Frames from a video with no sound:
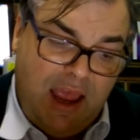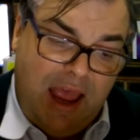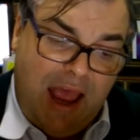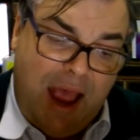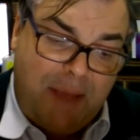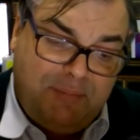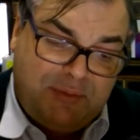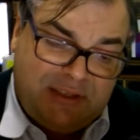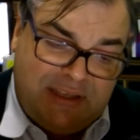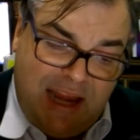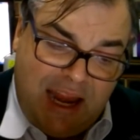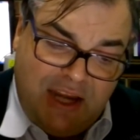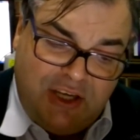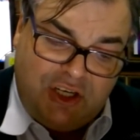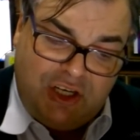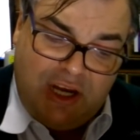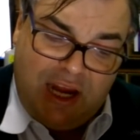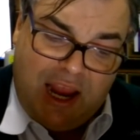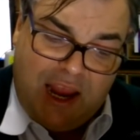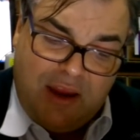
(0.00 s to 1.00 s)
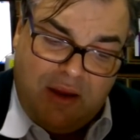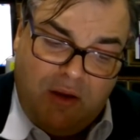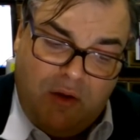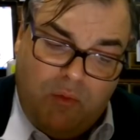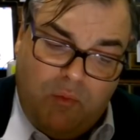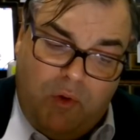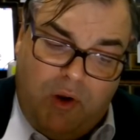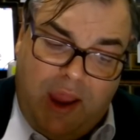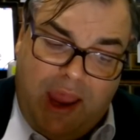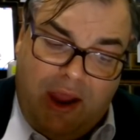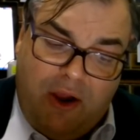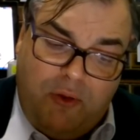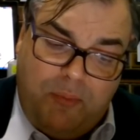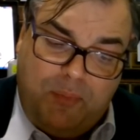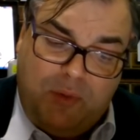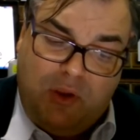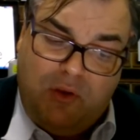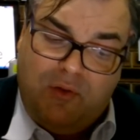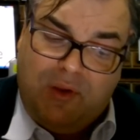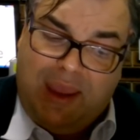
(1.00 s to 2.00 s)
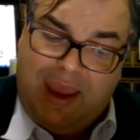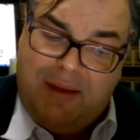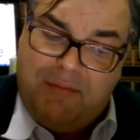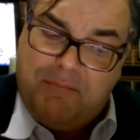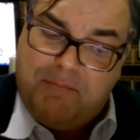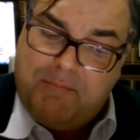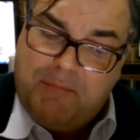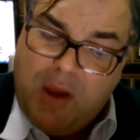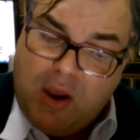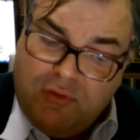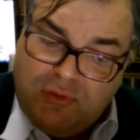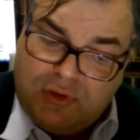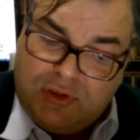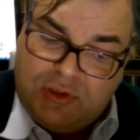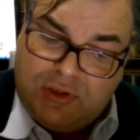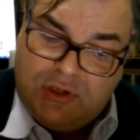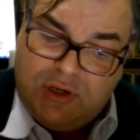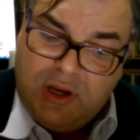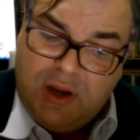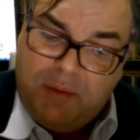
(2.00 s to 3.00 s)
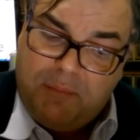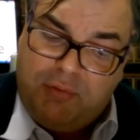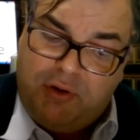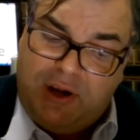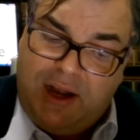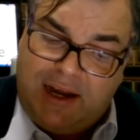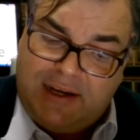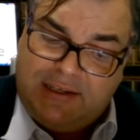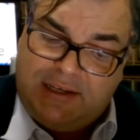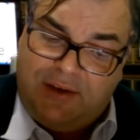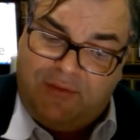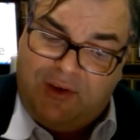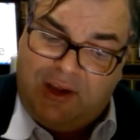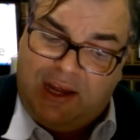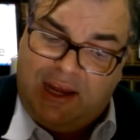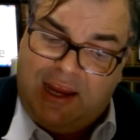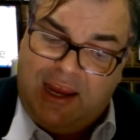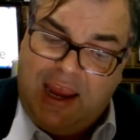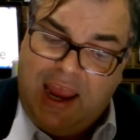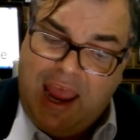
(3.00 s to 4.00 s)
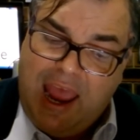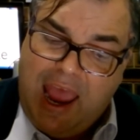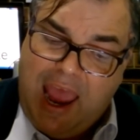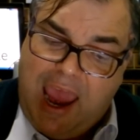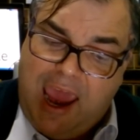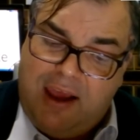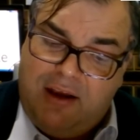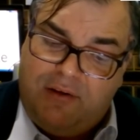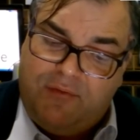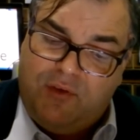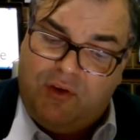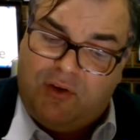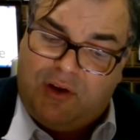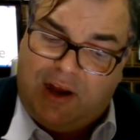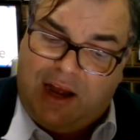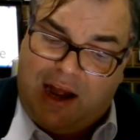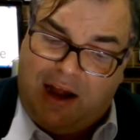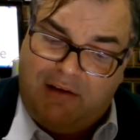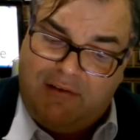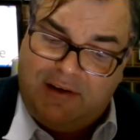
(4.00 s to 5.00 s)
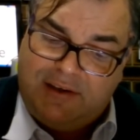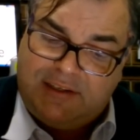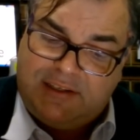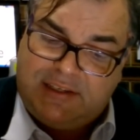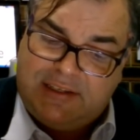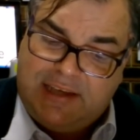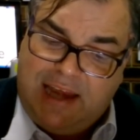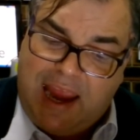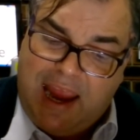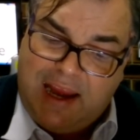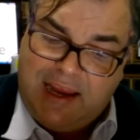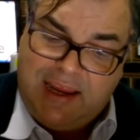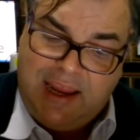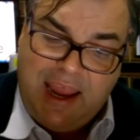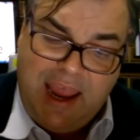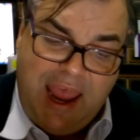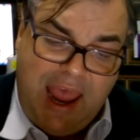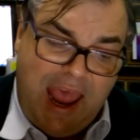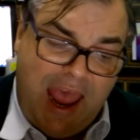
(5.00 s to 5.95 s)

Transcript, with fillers: Abstantiate will help you get most productivity out of your current stack